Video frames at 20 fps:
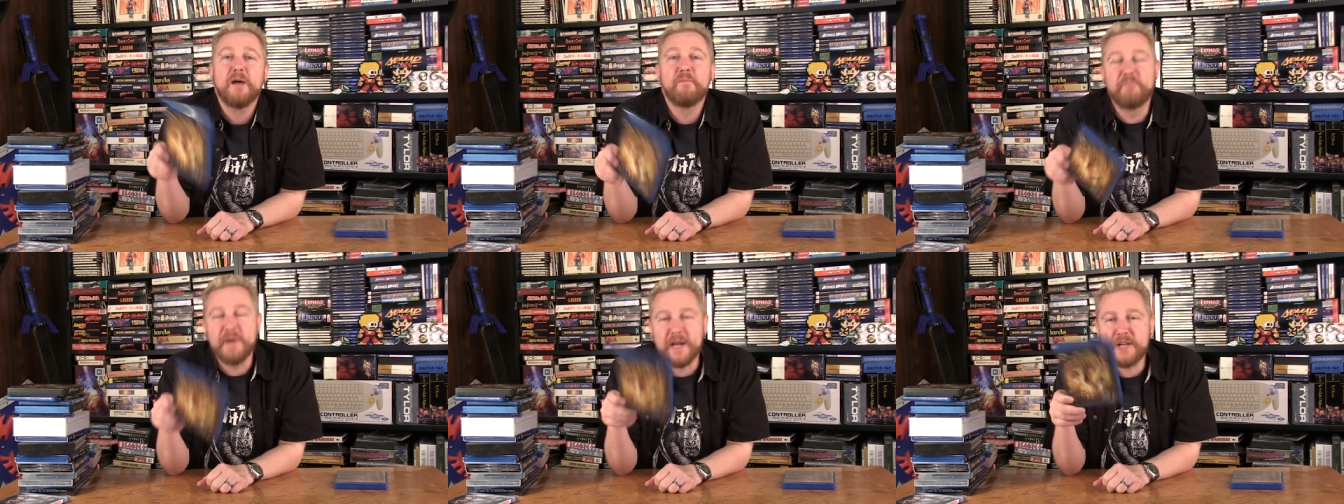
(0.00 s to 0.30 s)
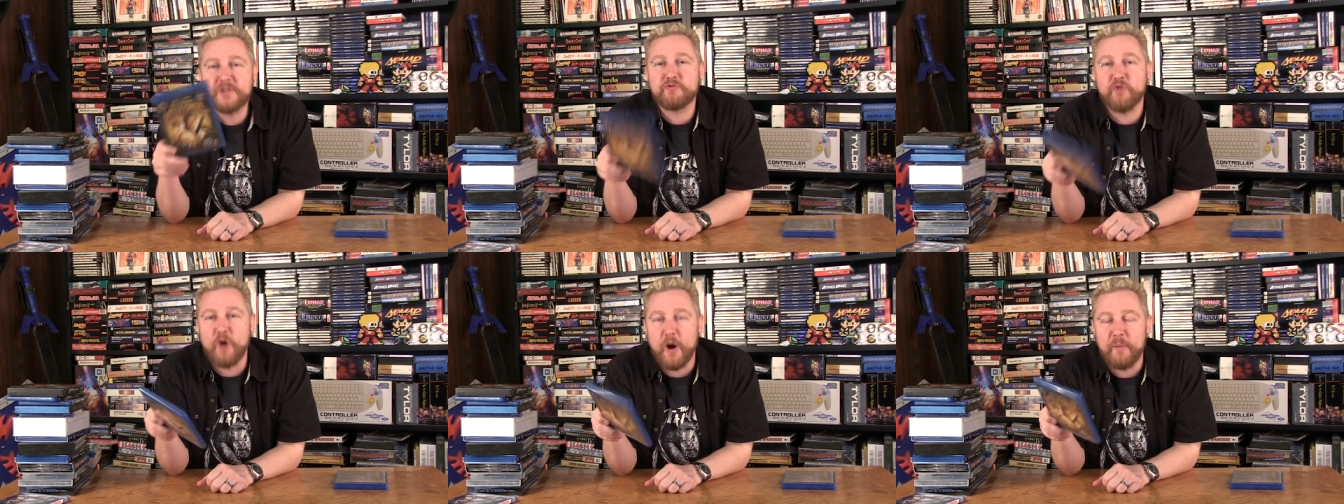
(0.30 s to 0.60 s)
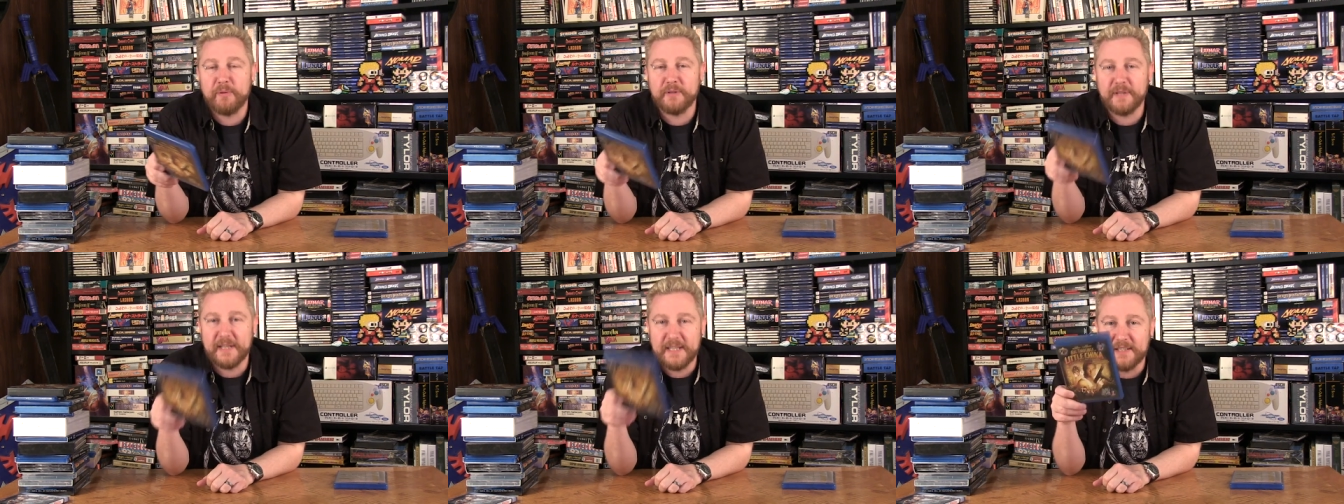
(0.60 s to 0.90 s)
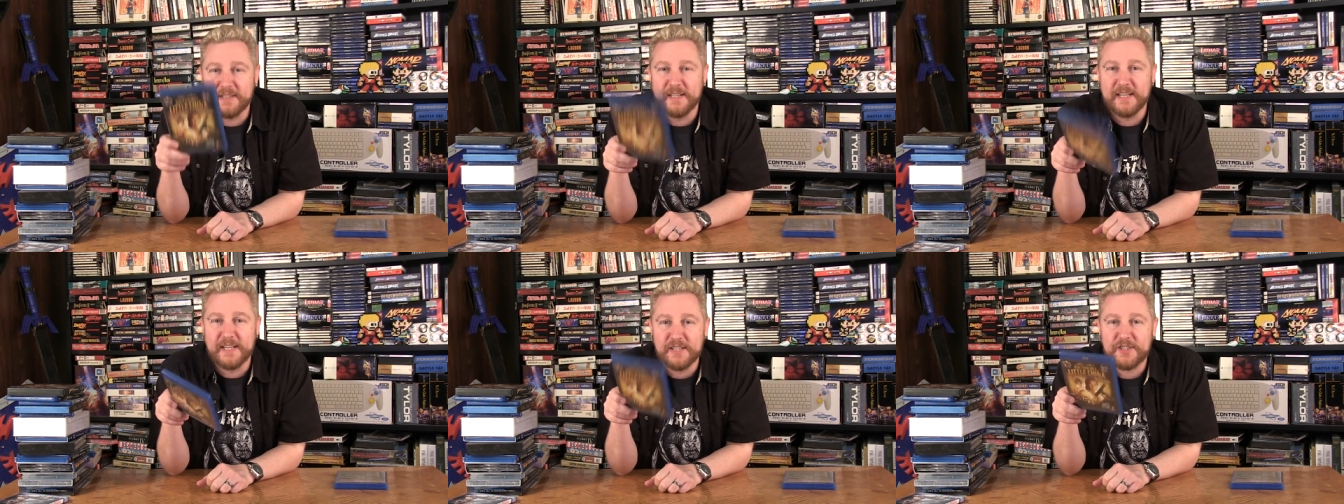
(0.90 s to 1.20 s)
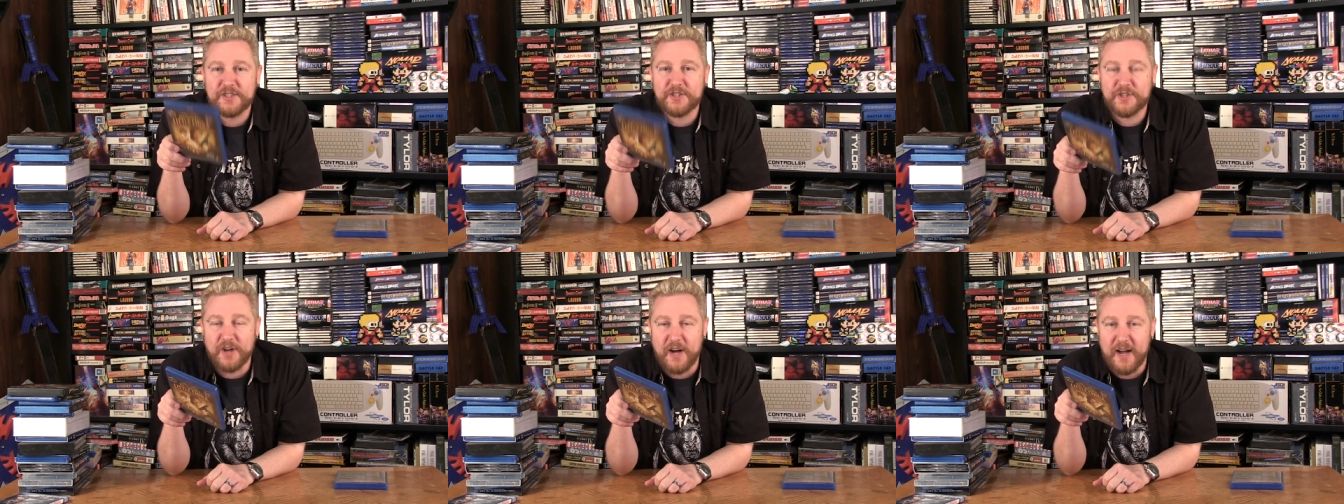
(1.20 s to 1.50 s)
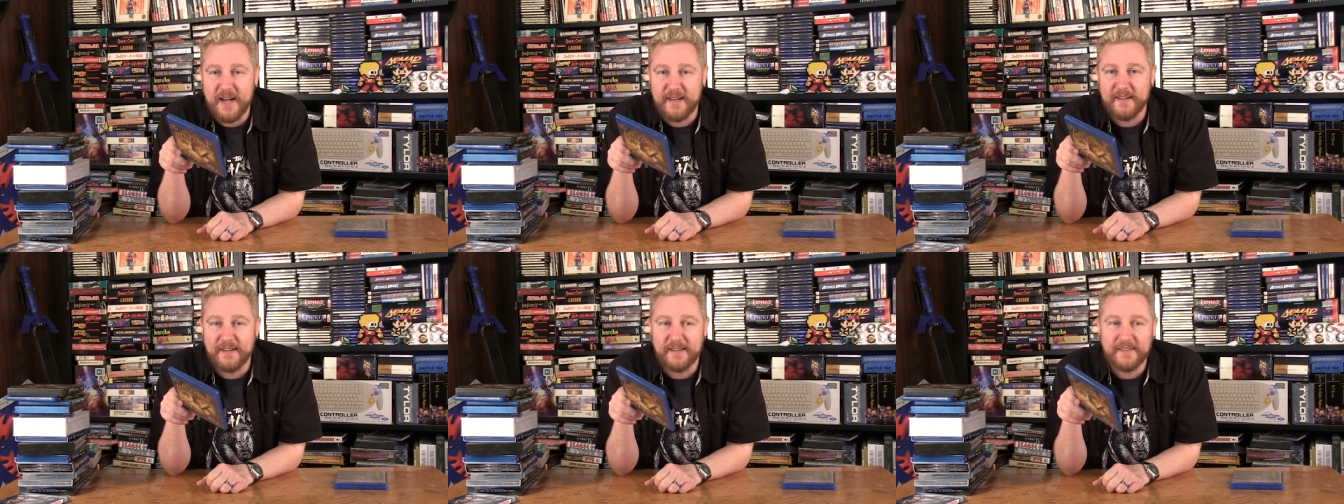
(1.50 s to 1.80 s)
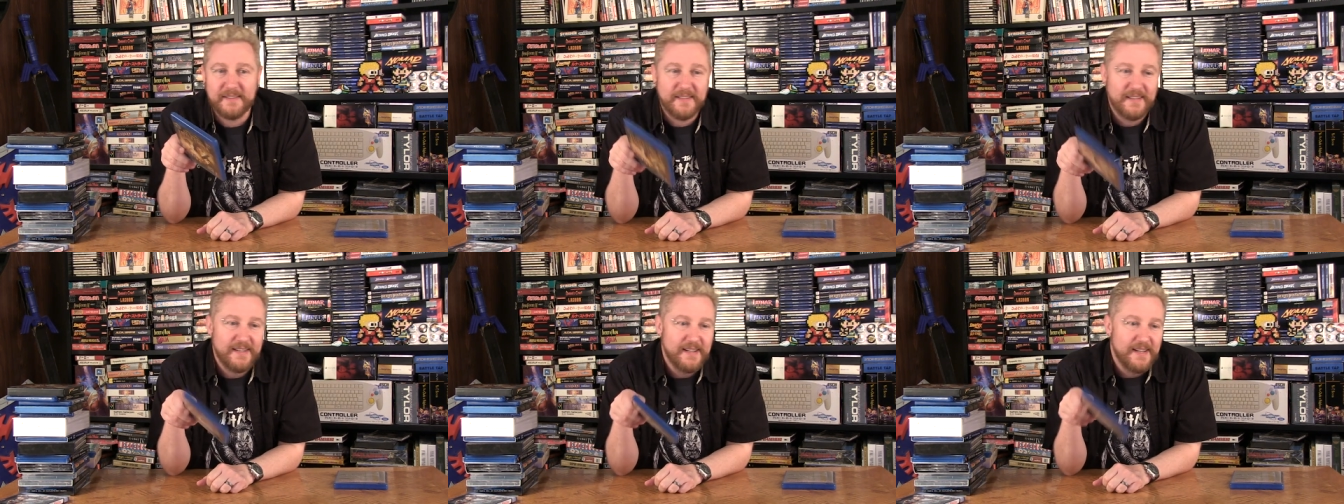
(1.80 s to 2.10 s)
Big Trouble in Little
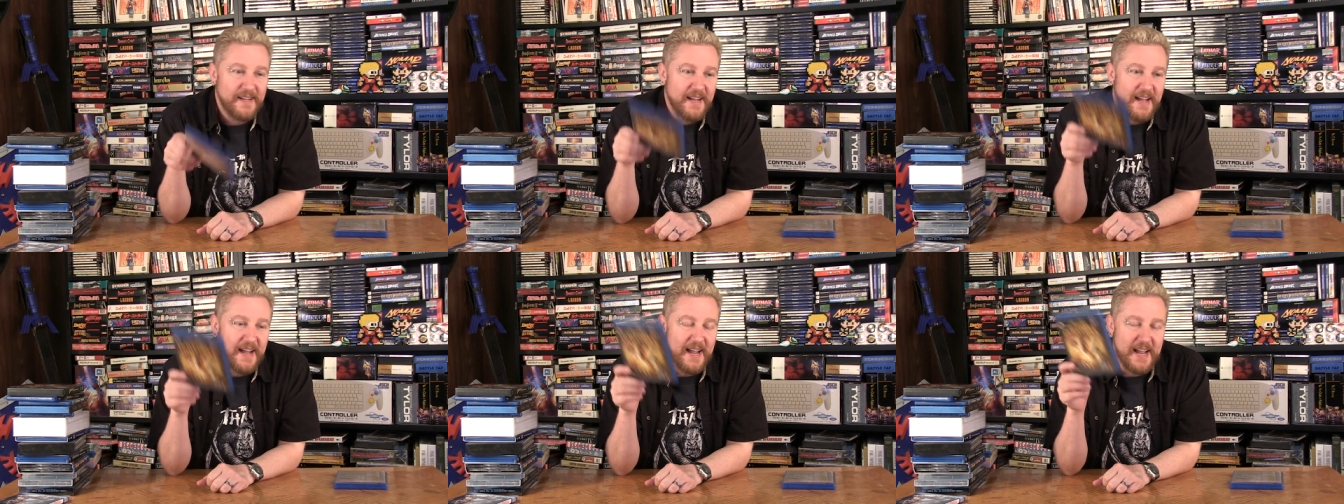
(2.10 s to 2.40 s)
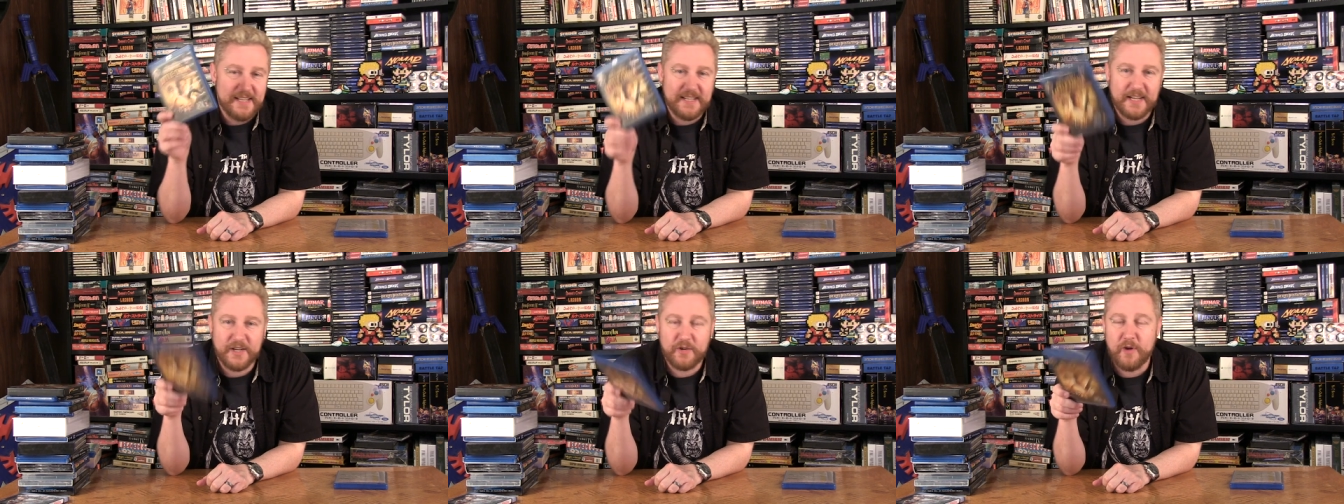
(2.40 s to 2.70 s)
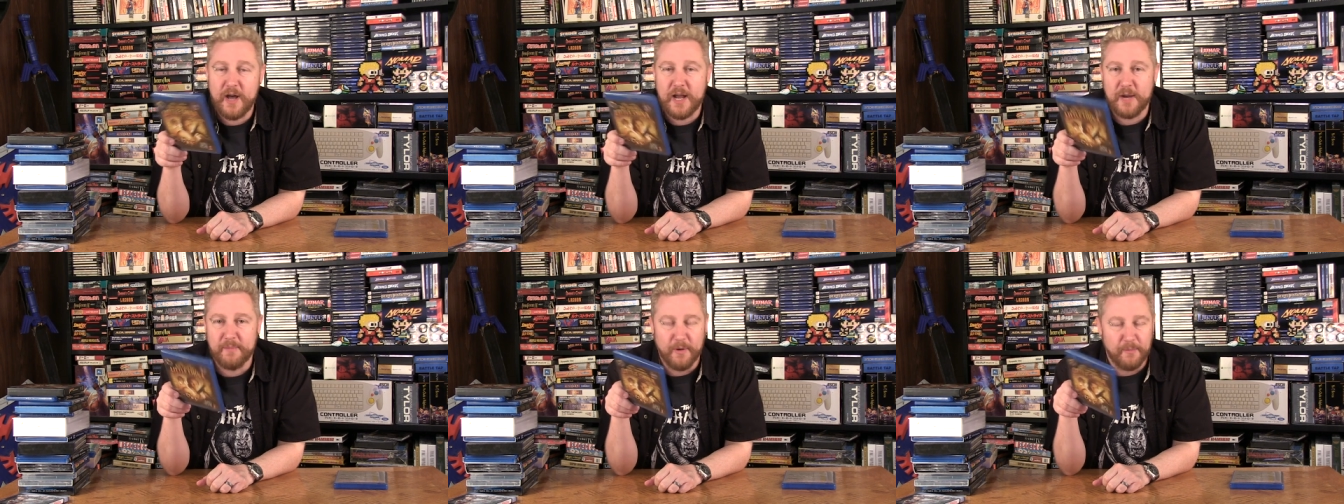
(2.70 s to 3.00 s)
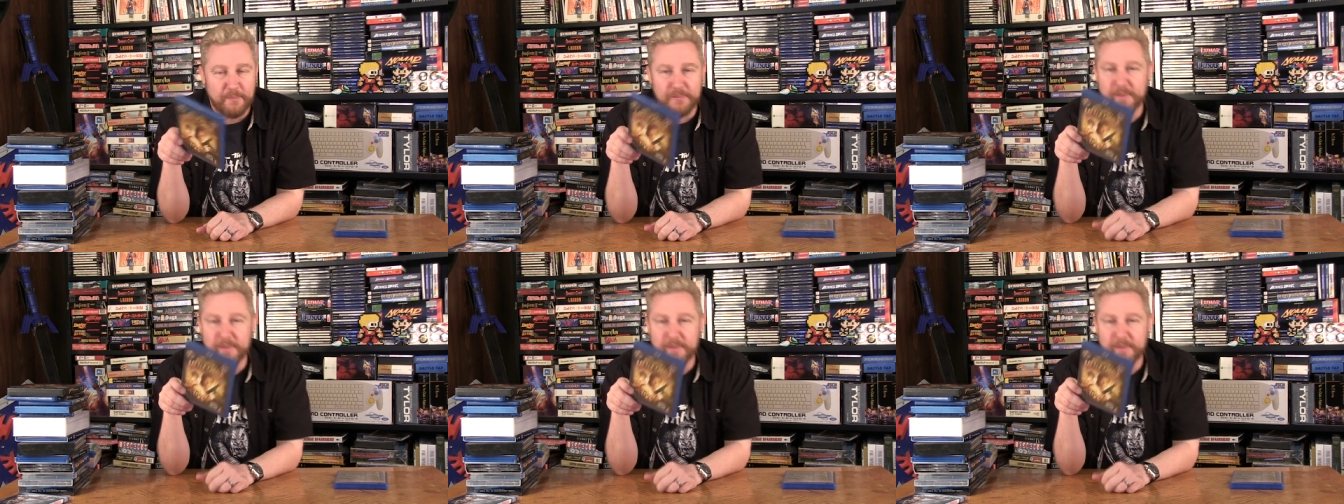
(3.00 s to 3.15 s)
China is incredible.